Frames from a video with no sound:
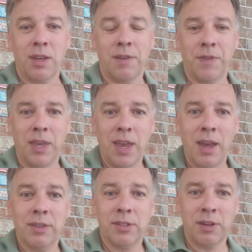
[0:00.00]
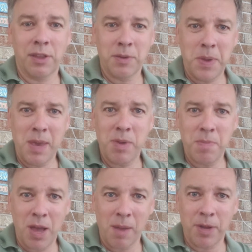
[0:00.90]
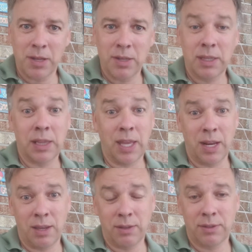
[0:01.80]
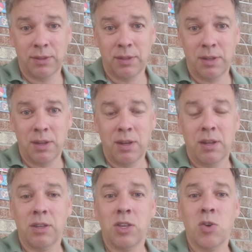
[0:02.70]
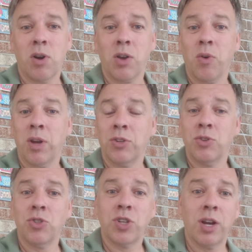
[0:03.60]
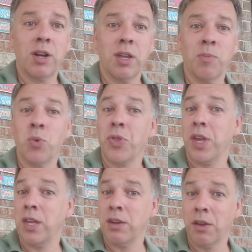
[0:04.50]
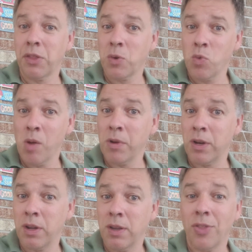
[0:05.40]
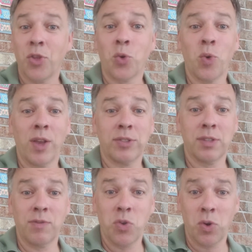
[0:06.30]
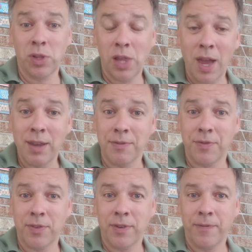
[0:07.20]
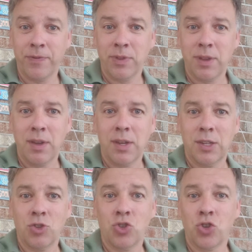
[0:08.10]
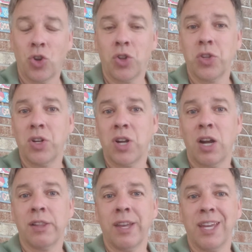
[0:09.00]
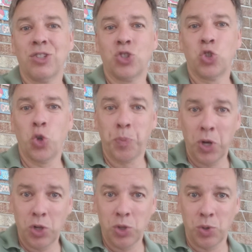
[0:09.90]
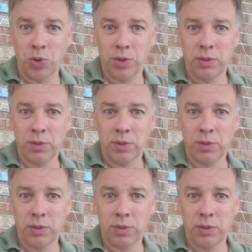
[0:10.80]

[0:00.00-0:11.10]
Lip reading: If he has another baby mama, ladies, you are going to share him with another woman the rest of your life. Children are like super glue.